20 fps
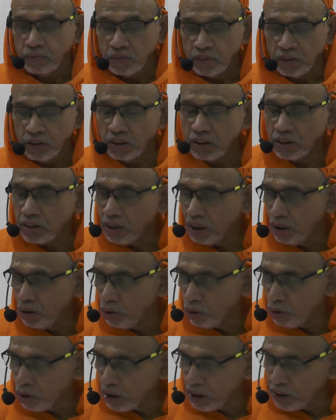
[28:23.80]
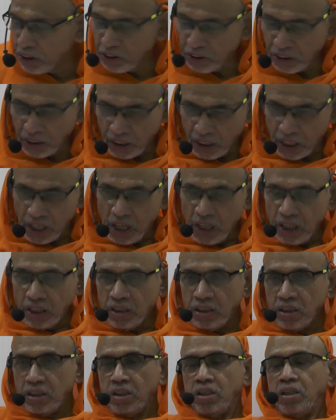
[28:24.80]
This is called lokaishana.
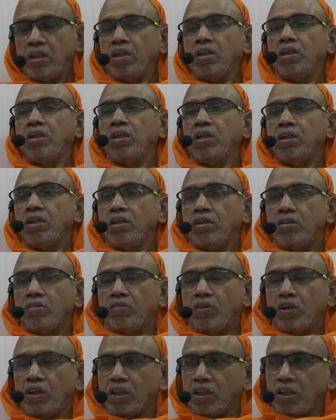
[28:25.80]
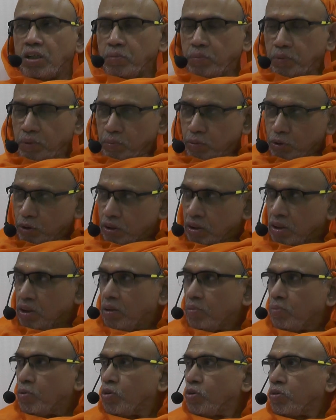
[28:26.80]
What other people think
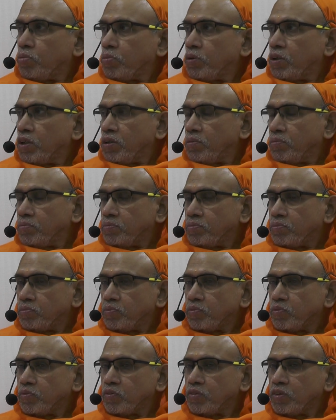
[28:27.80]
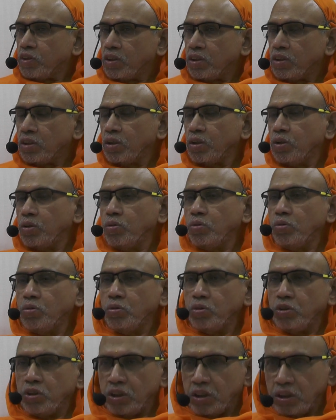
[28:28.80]
about me. It is a
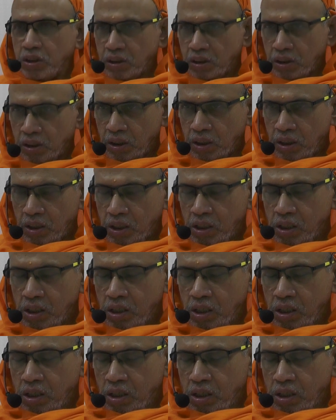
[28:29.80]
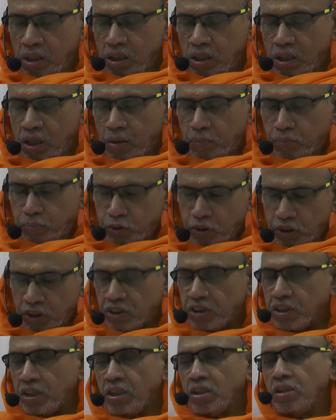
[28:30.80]
huge
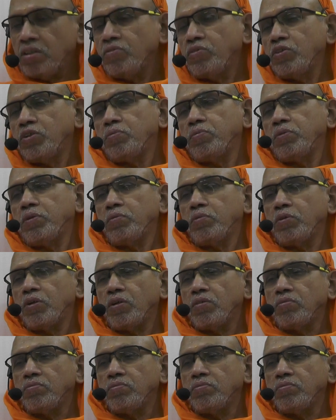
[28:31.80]
obsession with people.